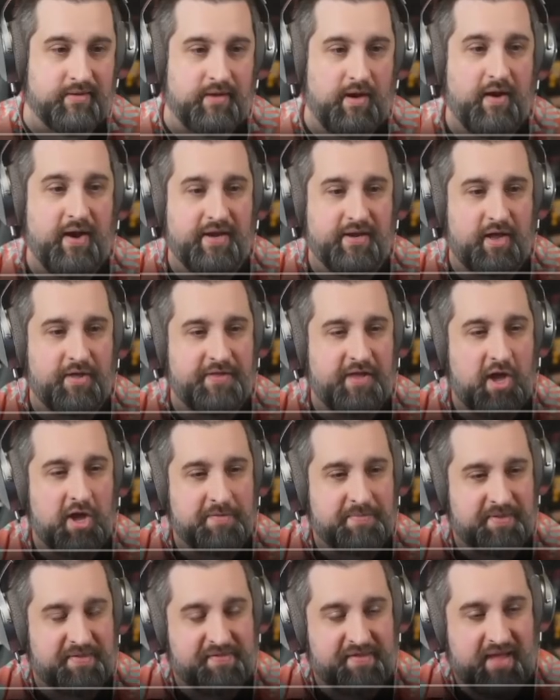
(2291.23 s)
All right, on the
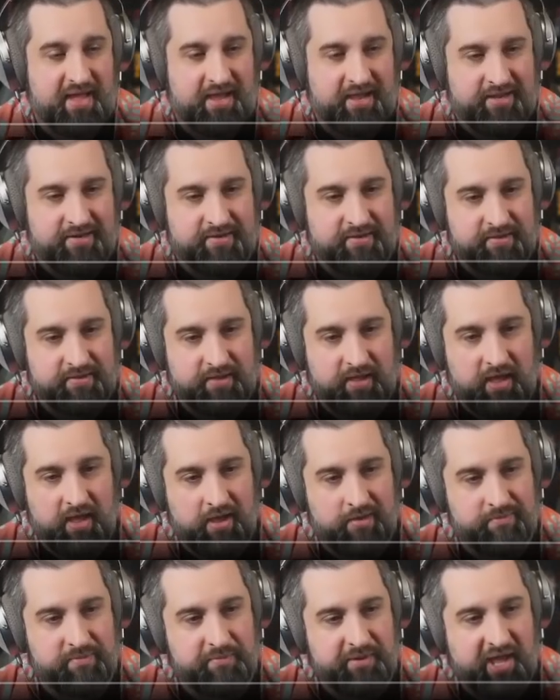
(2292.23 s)
augment side,
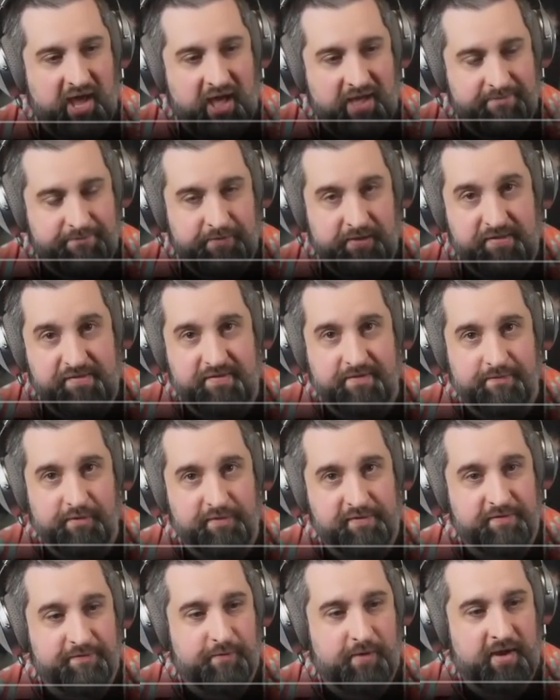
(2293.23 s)
when we hotfixed
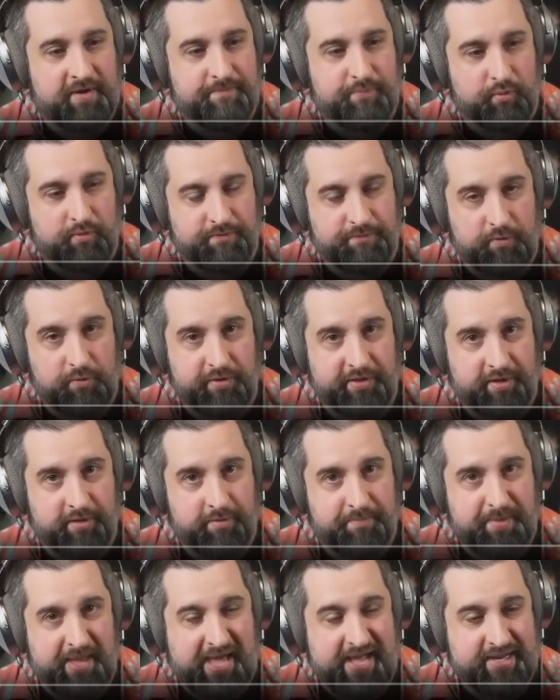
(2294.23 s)
Diversified Portfolio
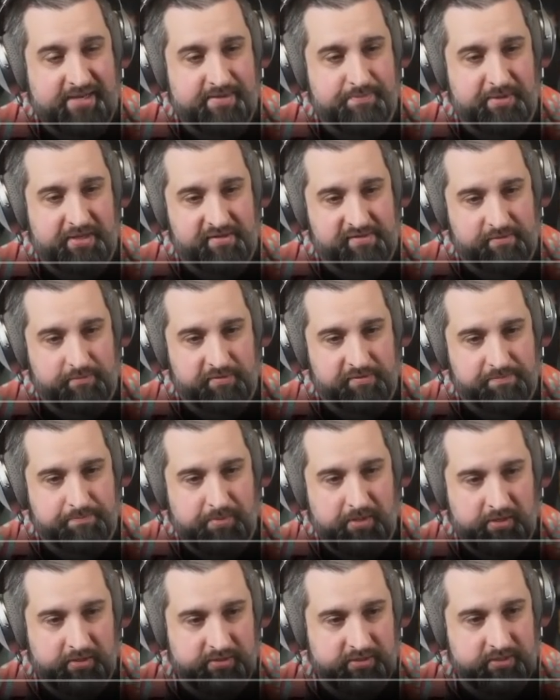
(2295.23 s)
back because it was
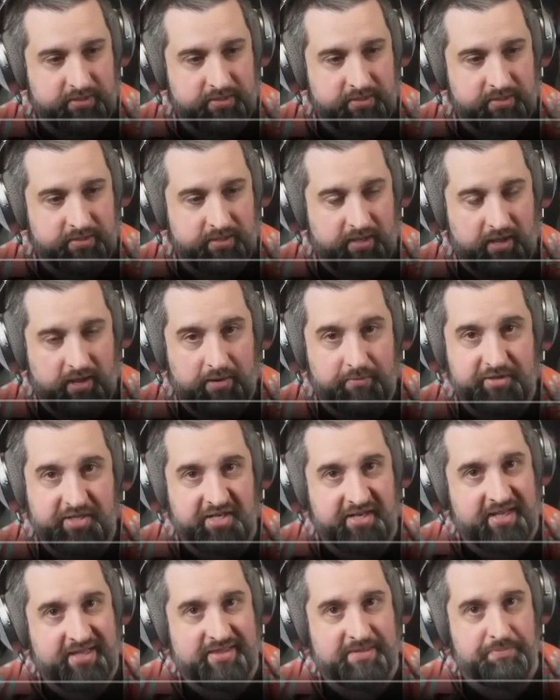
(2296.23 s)
bugged, we
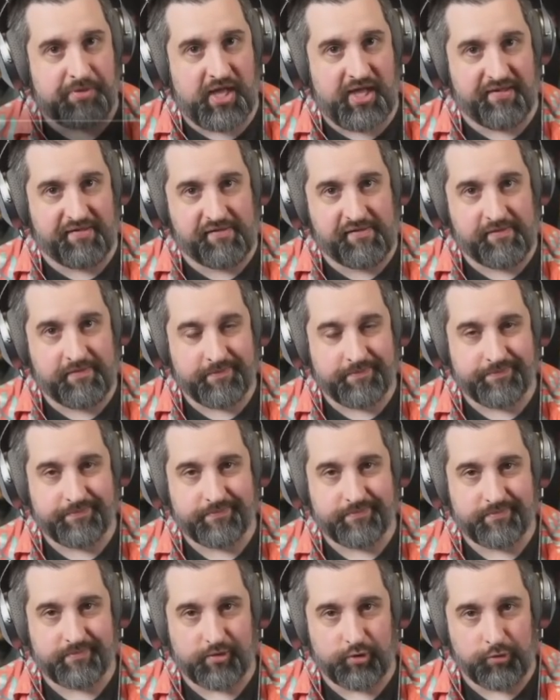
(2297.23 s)
didn't hit the plus.
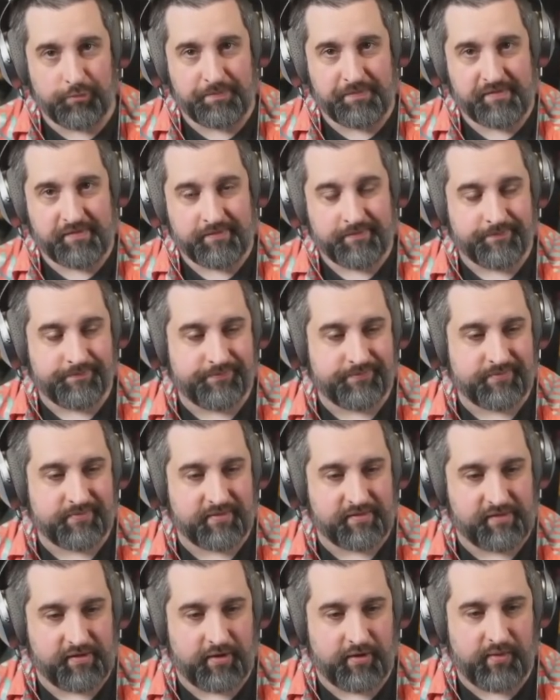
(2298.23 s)
Oops.
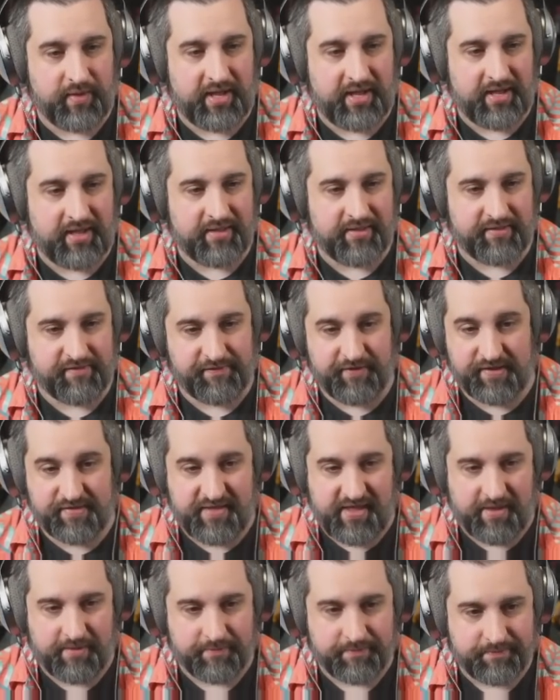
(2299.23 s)
So it's fixed
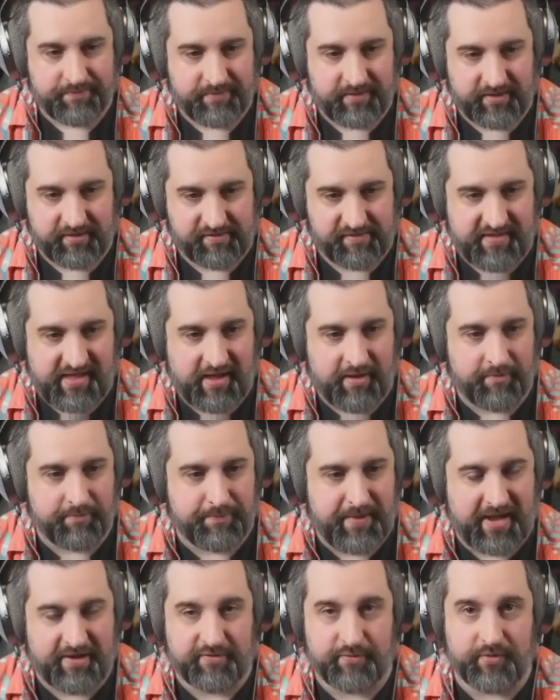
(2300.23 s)
now. It's now
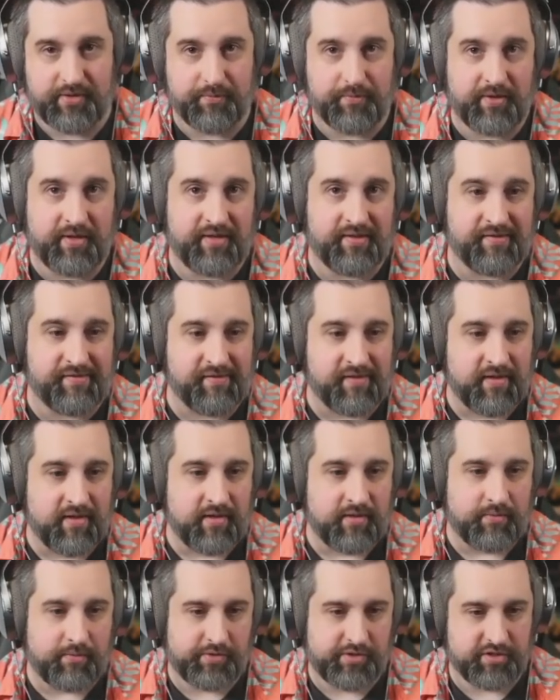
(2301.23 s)
back to what it was,
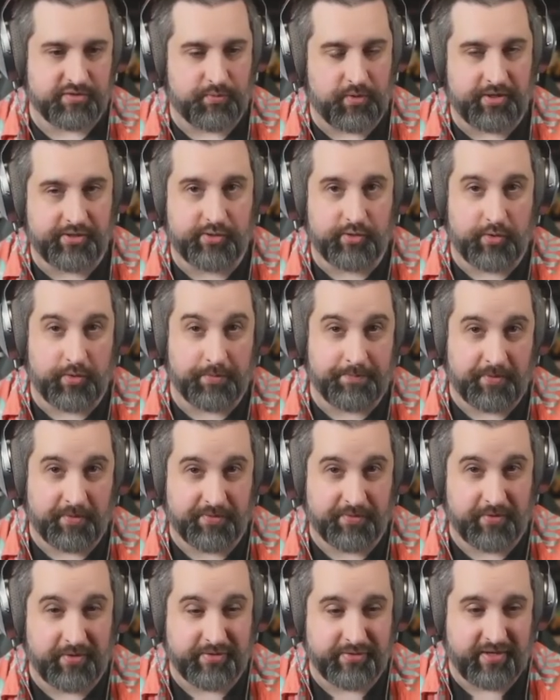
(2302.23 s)
which is 1 gold per
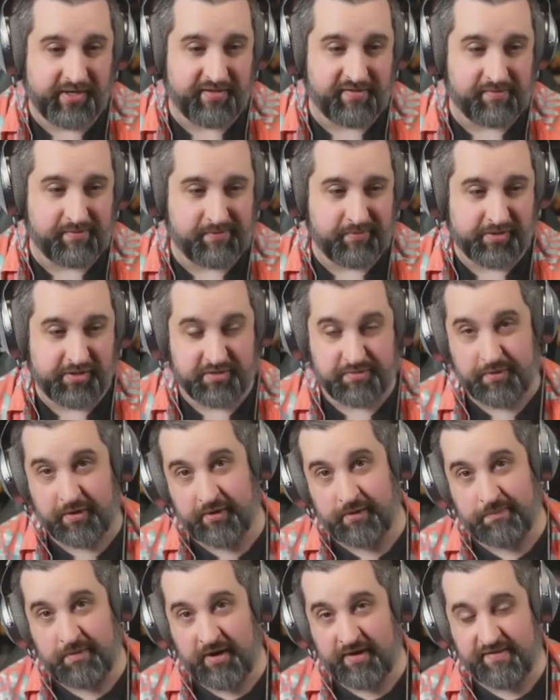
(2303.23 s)
3 traits, which is where
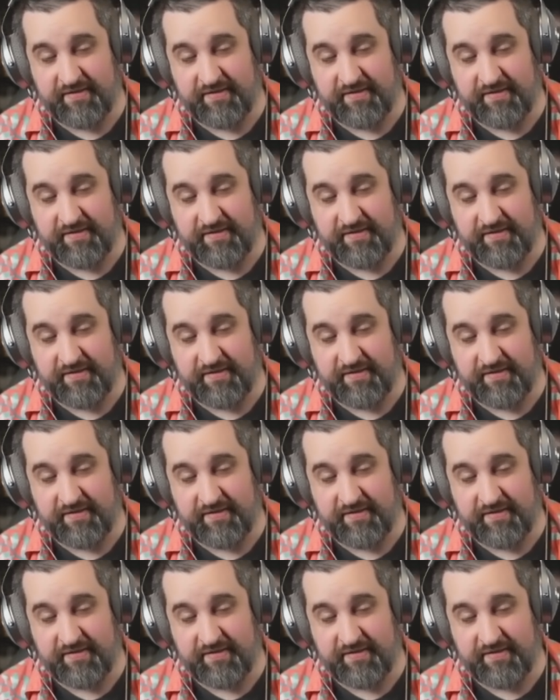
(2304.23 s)
it'll probably